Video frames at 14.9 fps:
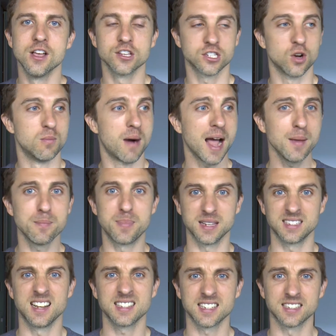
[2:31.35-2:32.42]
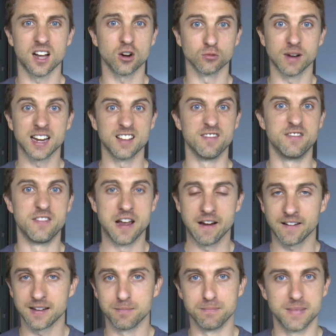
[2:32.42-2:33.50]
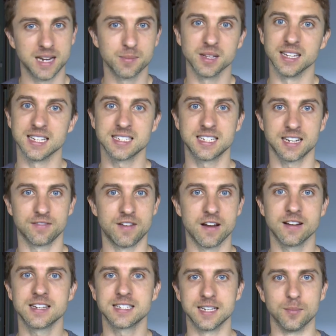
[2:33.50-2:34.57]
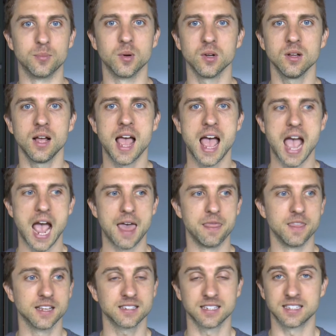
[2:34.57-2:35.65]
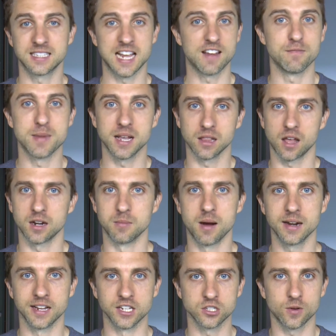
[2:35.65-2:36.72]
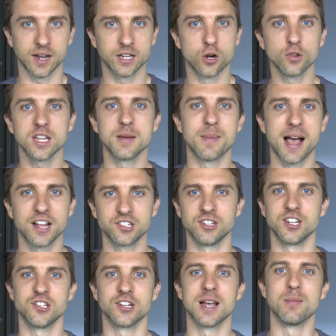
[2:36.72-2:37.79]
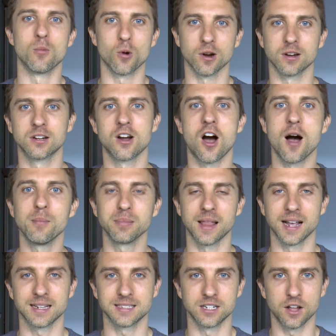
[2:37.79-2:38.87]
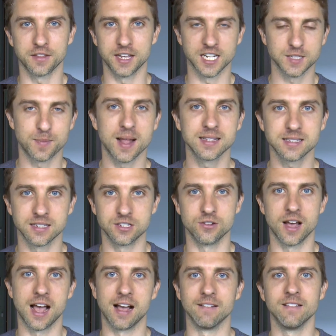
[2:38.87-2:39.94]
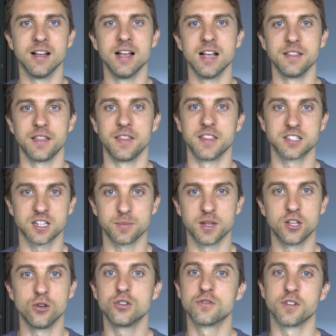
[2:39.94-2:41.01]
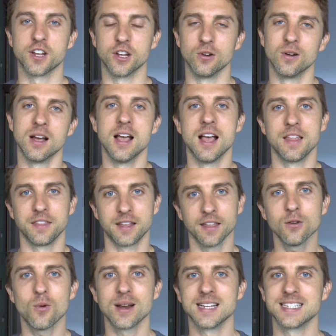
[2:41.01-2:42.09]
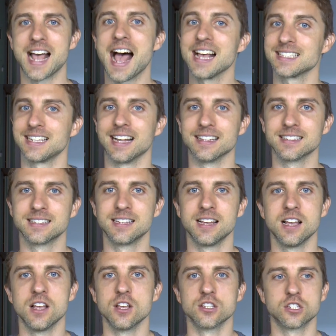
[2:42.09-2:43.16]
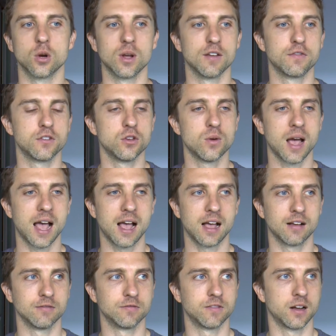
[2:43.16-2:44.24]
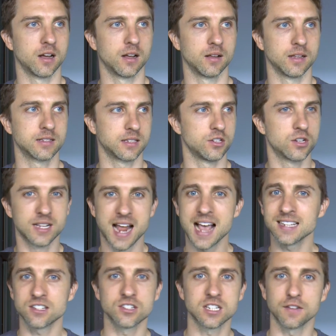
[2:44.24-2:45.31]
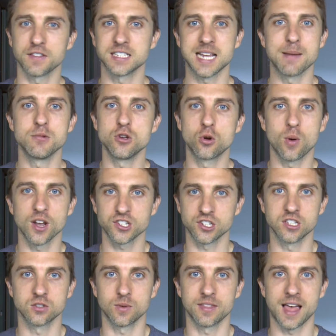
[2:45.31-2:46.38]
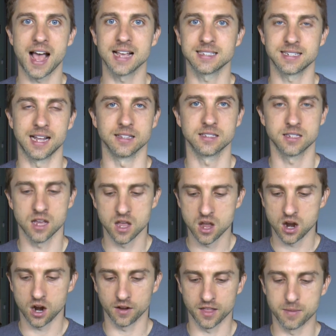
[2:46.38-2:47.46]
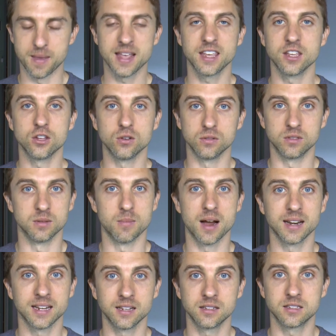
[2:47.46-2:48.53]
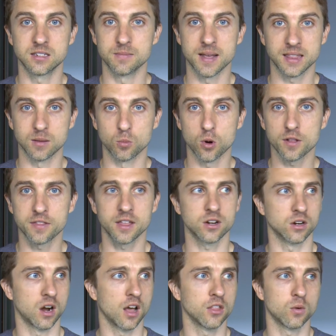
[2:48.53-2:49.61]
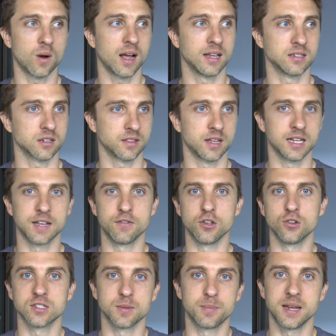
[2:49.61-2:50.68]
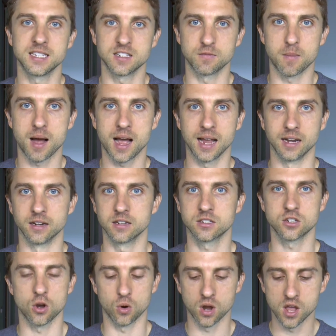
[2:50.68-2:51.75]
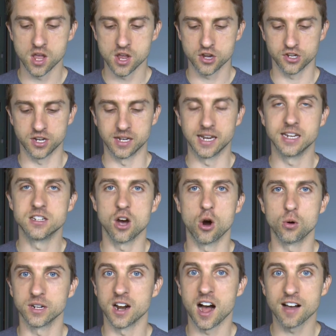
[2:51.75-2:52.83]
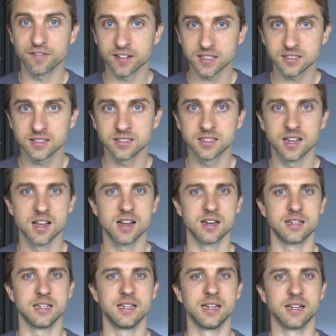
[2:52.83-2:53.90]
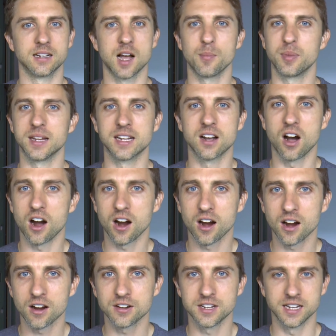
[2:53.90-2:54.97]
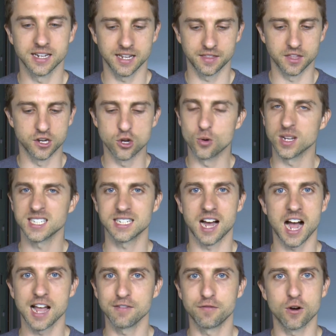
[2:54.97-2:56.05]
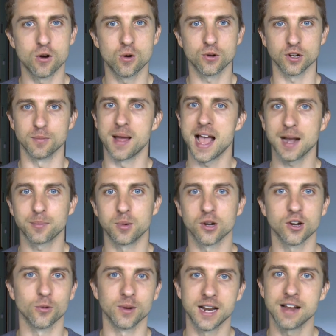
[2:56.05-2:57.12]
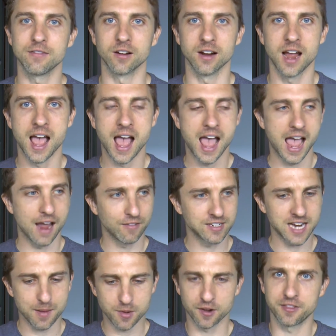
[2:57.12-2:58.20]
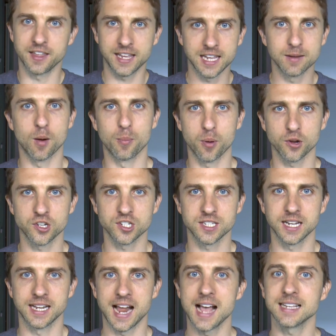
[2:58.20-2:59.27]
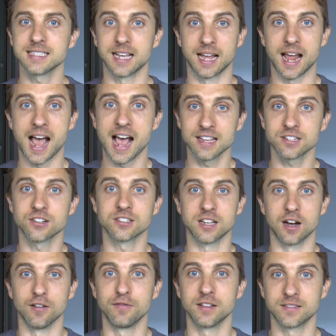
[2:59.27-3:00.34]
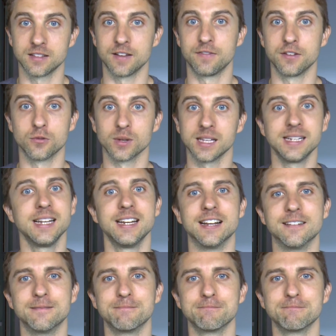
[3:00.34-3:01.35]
So my business is already very minimalistic, very simple, and this has saved me a lot of money. So I can only imagine as you get more complex in all the expenses you have, that this could be huge for you. The other one is assets. So if you have, you can ask yourself the same two questions with assets. Are they making you the money to make them worth it, or otherwise are they giving you some peace of mind? So do you need to own an office? Do you need a company car? Do you need the newest iPhone or MacBook or whatever? Every time you're thinking about purchasing an asset, ask yourself if you really need it.